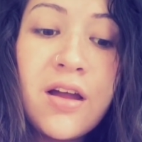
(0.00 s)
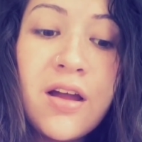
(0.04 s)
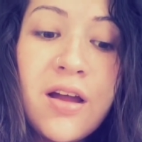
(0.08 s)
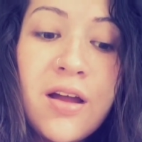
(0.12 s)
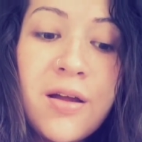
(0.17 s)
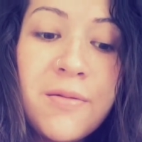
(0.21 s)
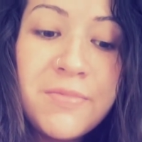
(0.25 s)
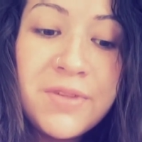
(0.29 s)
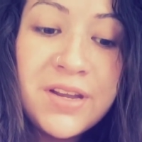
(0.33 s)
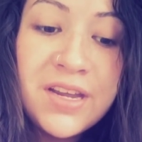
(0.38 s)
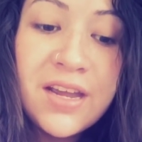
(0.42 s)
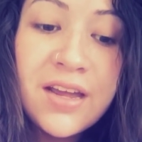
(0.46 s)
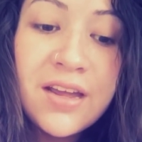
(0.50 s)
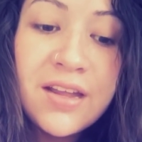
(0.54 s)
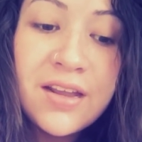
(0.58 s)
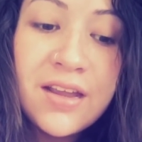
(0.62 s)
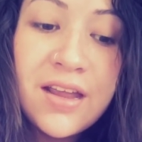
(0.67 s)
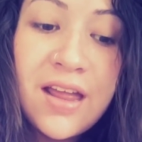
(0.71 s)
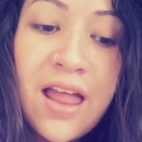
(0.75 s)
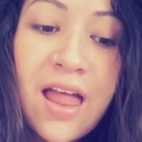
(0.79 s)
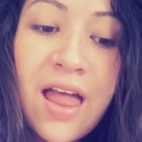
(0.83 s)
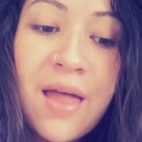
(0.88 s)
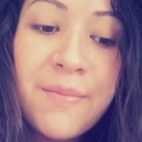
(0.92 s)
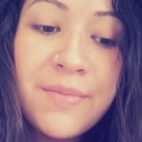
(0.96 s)

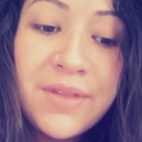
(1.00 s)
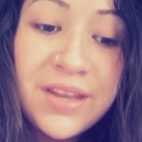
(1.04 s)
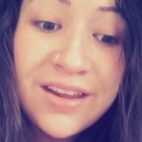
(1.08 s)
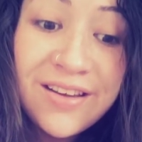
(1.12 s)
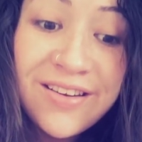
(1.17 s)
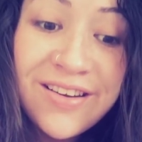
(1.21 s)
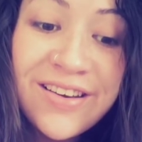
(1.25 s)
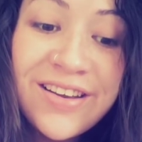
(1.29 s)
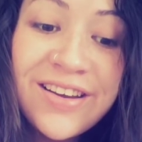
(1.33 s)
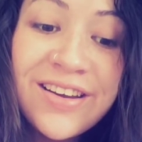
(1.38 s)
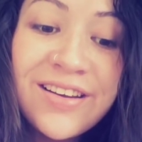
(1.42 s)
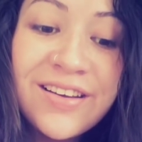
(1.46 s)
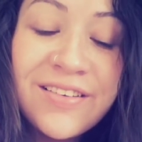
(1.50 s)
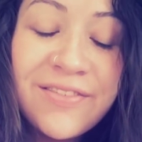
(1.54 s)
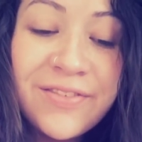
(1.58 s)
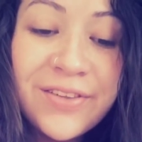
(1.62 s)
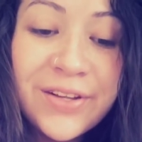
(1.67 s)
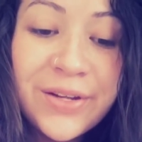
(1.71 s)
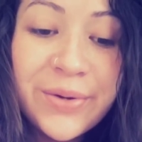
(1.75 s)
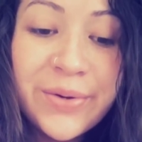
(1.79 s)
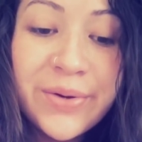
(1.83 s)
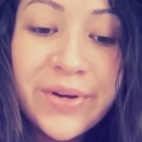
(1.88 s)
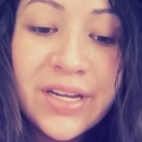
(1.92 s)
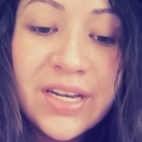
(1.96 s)
amniotic
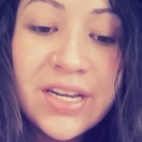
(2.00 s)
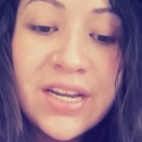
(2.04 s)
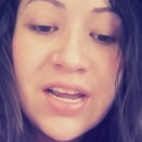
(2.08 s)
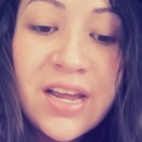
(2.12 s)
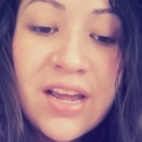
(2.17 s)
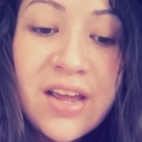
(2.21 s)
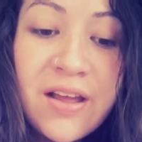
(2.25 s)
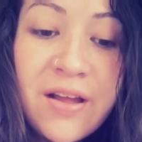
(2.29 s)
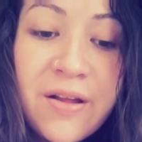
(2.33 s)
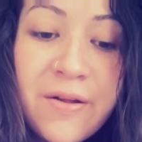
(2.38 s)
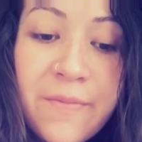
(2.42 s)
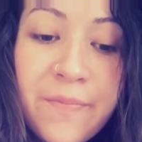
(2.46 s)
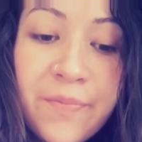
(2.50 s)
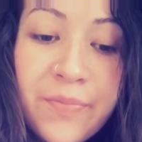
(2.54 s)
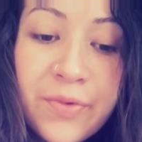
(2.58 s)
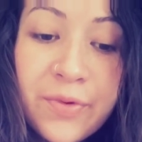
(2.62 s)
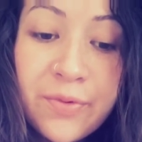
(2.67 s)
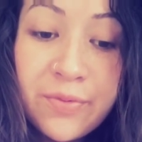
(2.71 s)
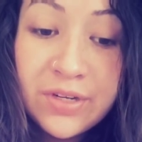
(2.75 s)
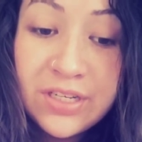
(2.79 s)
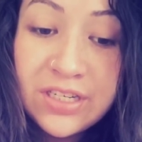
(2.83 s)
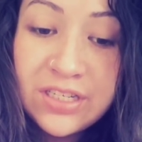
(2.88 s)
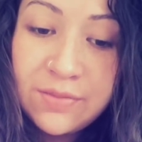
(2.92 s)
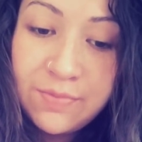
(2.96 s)
fluid,
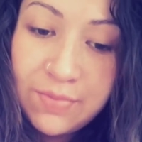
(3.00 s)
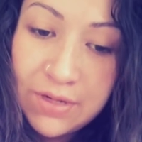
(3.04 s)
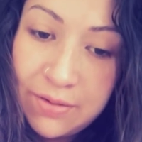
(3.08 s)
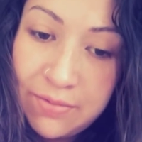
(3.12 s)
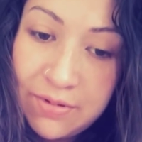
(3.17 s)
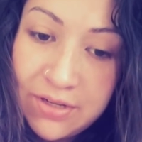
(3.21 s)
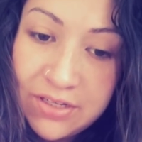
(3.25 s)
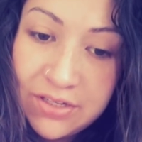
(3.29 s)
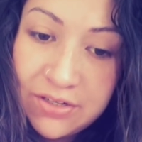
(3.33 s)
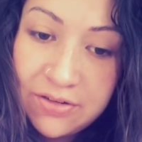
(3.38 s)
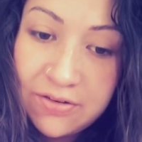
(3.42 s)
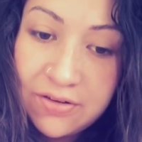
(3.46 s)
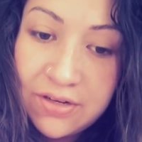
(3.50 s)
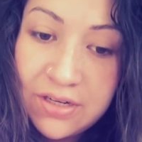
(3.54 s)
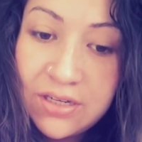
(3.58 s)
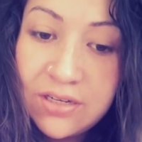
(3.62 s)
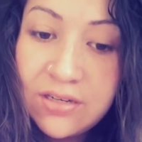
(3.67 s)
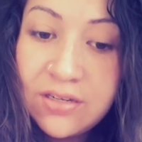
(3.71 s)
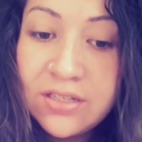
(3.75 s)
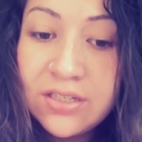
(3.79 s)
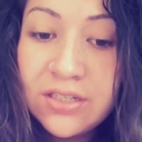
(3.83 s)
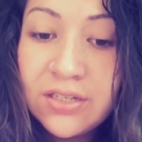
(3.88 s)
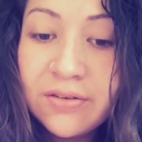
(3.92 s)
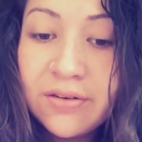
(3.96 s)
which is baby's urine,
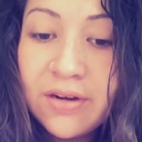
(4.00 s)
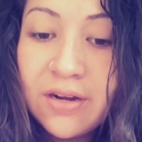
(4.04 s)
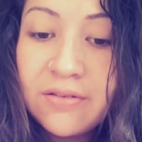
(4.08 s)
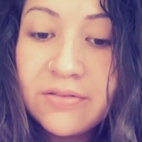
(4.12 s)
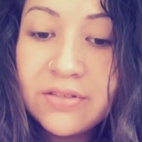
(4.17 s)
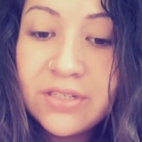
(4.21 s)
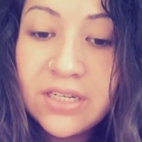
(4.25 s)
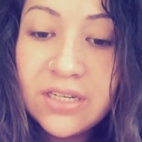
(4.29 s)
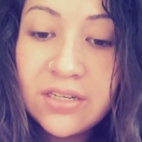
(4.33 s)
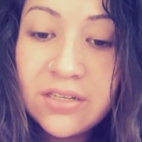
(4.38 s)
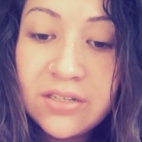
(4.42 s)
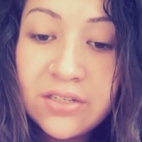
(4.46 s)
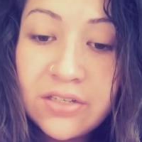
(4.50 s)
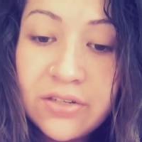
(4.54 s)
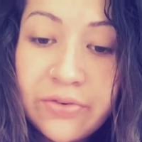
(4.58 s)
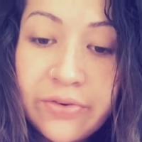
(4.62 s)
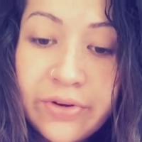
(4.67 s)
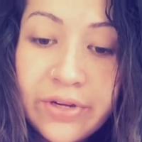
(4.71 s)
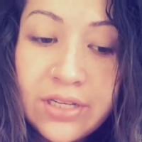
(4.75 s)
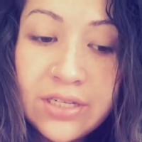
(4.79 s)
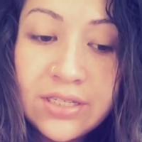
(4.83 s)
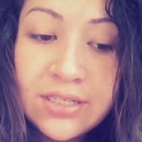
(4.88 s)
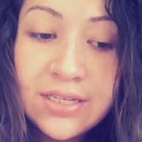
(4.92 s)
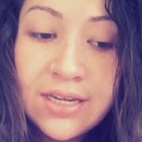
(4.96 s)
surrounding the
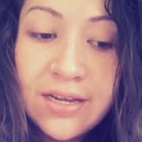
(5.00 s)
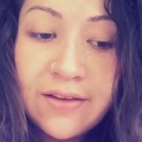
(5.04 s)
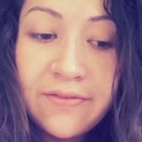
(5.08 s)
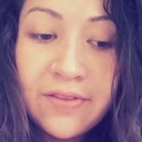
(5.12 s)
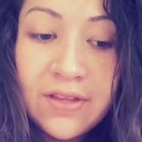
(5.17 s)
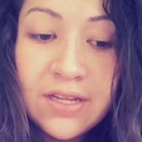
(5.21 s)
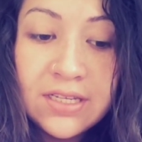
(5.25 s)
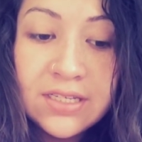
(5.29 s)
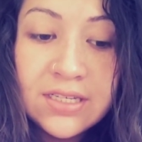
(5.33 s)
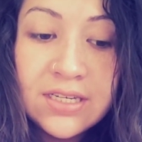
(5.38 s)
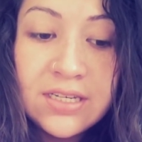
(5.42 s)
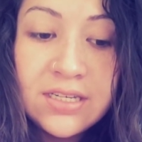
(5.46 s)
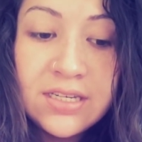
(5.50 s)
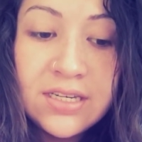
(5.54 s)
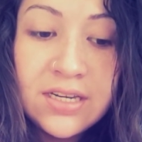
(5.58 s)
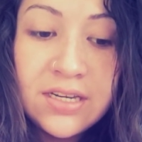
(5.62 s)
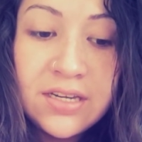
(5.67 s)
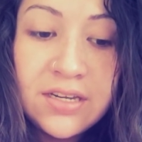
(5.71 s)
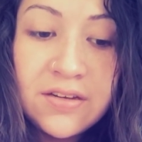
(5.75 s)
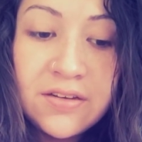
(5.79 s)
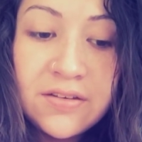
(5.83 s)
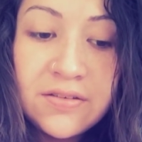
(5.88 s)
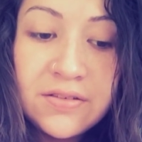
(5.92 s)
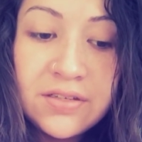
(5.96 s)
twins. If this
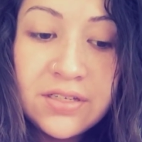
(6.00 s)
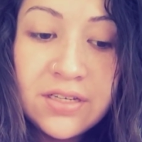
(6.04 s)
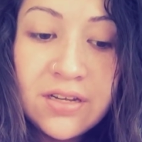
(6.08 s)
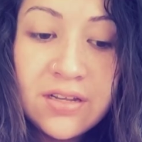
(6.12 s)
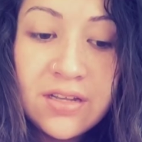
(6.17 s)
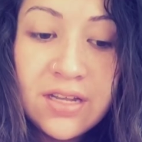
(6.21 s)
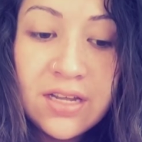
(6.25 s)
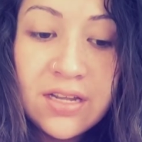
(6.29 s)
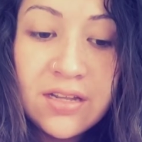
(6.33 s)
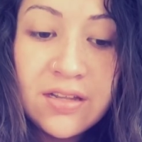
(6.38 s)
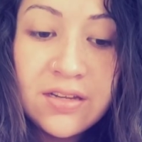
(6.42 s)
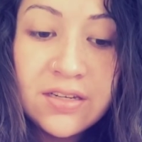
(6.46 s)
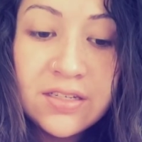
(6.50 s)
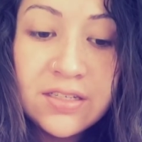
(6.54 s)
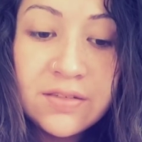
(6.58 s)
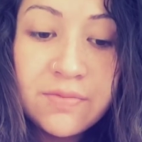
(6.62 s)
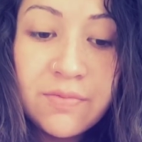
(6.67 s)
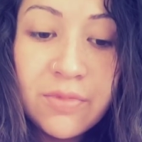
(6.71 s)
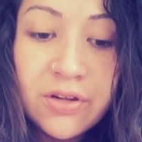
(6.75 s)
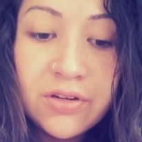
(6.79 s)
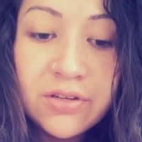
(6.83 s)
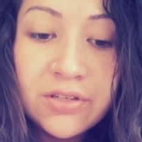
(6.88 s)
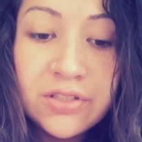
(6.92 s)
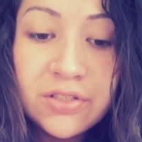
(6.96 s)
continues, then the
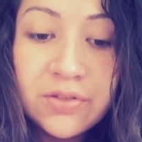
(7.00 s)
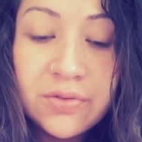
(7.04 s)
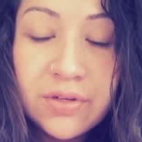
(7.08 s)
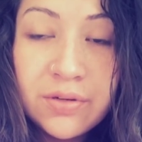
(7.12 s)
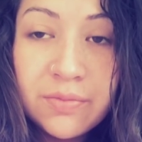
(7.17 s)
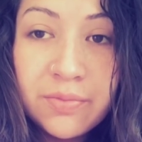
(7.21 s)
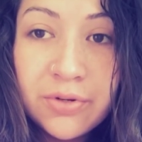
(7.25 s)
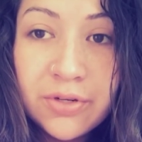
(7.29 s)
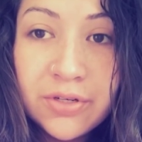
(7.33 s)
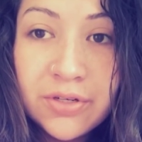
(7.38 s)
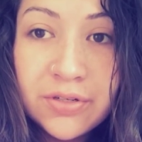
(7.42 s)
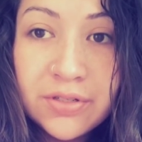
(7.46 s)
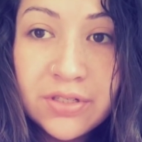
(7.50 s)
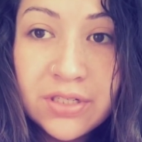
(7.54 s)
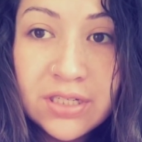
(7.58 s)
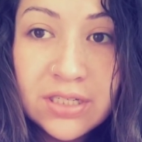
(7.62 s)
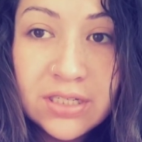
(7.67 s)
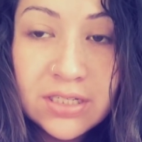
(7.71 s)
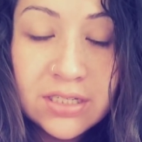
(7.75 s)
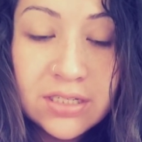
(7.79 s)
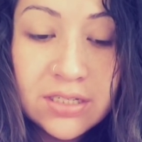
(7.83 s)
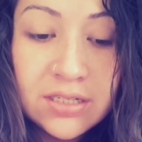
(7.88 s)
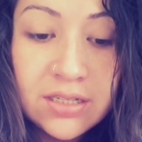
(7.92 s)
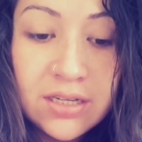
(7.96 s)
smaller twin
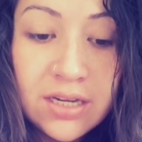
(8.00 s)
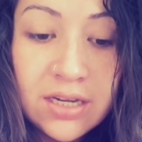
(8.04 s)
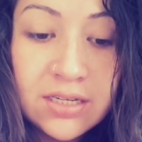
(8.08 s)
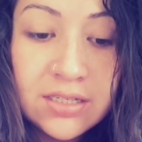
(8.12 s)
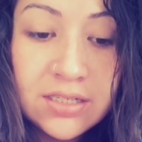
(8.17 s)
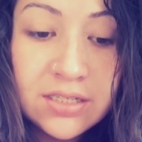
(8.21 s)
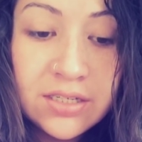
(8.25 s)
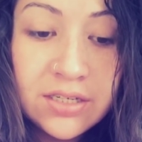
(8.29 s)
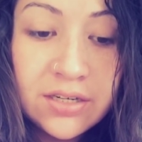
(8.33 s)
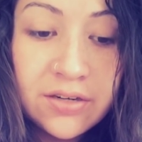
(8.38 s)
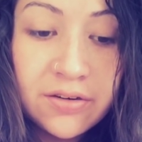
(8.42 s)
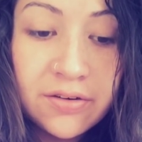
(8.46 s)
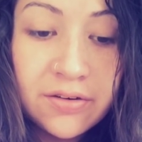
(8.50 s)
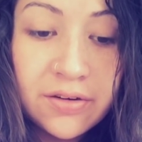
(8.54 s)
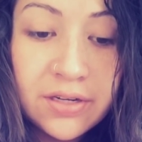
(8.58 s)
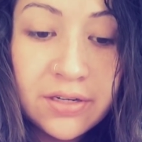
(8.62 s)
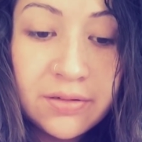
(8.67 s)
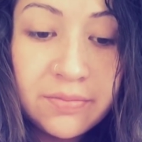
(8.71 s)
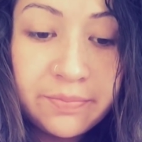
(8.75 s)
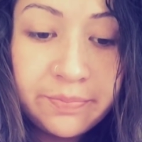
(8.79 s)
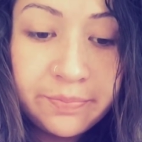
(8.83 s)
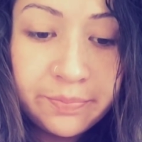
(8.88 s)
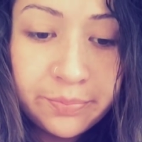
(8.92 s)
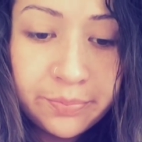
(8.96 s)
produces less
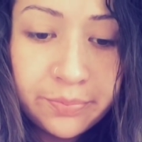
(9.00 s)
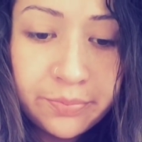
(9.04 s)
urine